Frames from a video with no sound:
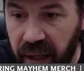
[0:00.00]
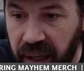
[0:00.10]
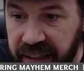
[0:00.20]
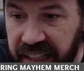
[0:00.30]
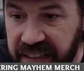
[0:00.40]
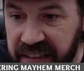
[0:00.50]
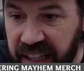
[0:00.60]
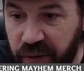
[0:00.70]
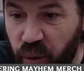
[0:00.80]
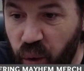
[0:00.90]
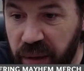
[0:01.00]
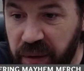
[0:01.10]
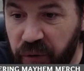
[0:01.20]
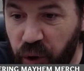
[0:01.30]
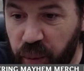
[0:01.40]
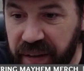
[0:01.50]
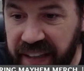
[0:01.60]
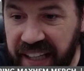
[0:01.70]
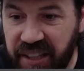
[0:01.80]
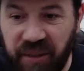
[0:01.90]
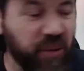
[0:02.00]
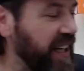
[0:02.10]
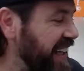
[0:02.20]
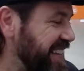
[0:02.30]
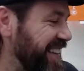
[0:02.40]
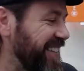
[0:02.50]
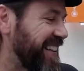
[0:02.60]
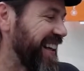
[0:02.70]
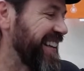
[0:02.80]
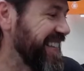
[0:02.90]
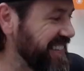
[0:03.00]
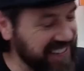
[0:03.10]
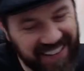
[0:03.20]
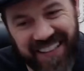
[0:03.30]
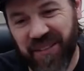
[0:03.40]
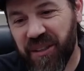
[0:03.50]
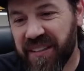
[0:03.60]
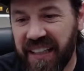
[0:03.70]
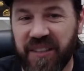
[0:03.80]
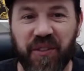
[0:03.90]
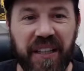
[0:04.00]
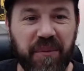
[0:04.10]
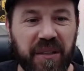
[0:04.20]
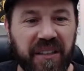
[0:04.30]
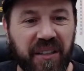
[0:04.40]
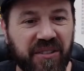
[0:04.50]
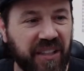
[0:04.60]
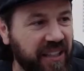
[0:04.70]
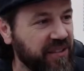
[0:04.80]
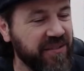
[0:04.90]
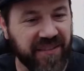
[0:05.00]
Uh, yes, never won before, but thank you. What? Okay. Told you. Right, well, thanks for letting me know. So I don't